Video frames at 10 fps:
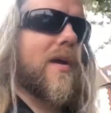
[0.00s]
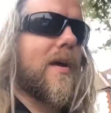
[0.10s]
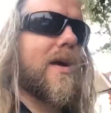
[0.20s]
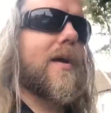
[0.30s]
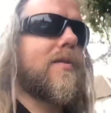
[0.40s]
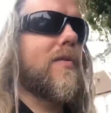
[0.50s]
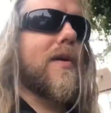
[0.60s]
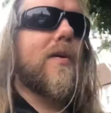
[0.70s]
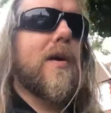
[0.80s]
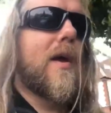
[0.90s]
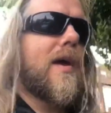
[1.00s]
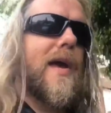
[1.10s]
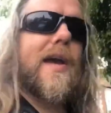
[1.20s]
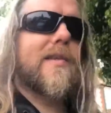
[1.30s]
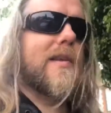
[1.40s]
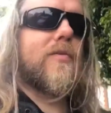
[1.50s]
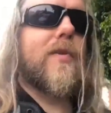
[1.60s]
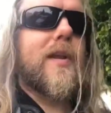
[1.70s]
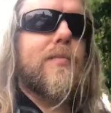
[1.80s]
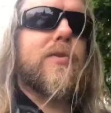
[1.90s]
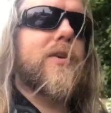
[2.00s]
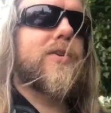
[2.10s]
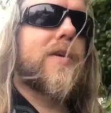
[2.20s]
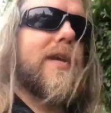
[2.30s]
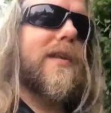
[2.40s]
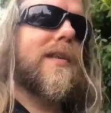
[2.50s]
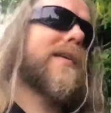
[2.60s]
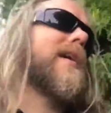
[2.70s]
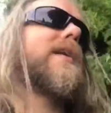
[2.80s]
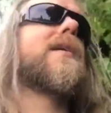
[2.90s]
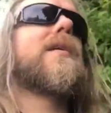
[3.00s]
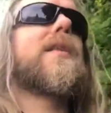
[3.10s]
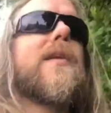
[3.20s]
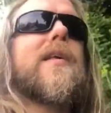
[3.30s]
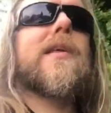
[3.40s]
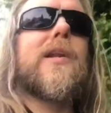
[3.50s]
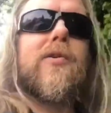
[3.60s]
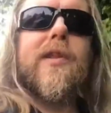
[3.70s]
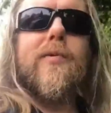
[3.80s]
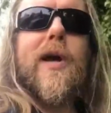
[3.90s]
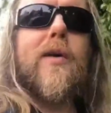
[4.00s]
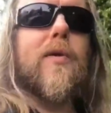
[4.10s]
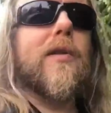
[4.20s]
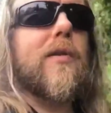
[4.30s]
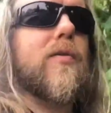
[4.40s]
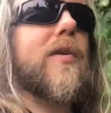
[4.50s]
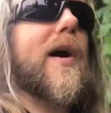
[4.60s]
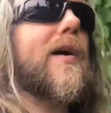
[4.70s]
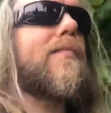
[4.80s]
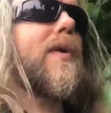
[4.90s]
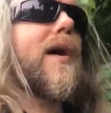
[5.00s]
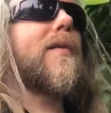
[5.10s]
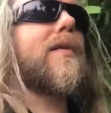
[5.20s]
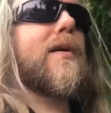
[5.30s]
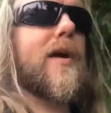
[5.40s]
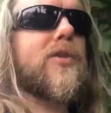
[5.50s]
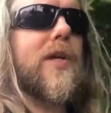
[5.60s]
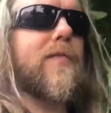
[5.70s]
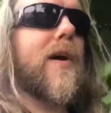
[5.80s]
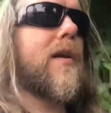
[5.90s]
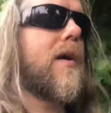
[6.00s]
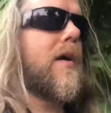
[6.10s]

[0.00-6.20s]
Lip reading: and excellent riding position, and it looks the way I want it to look. So I achieved that.